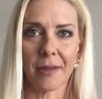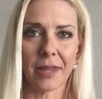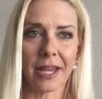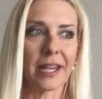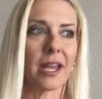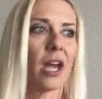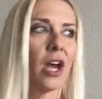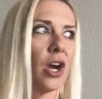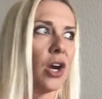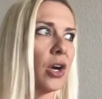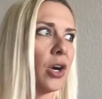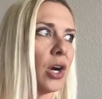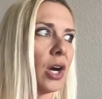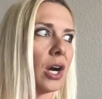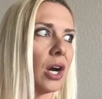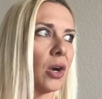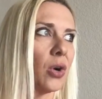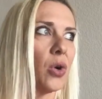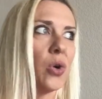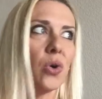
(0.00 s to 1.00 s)
Like,
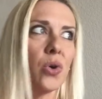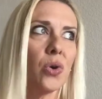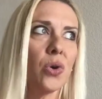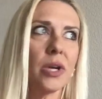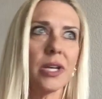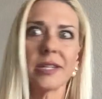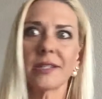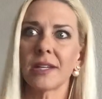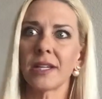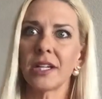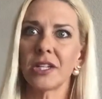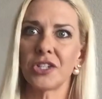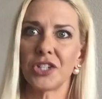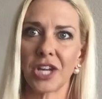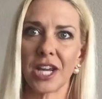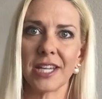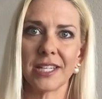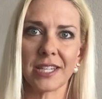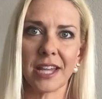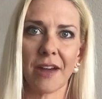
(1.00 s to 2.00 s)
who is going to
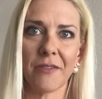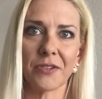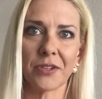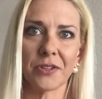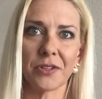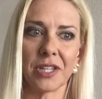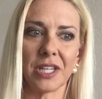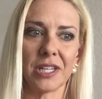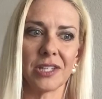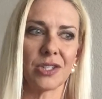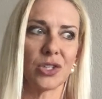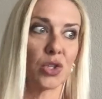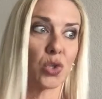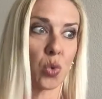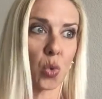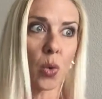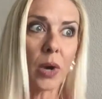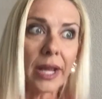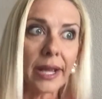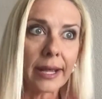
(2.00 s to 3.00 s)
chase after these
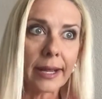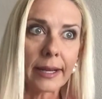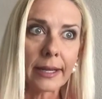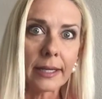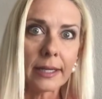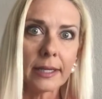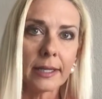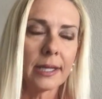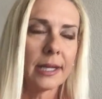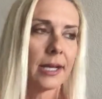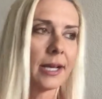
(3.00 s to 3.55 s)
twin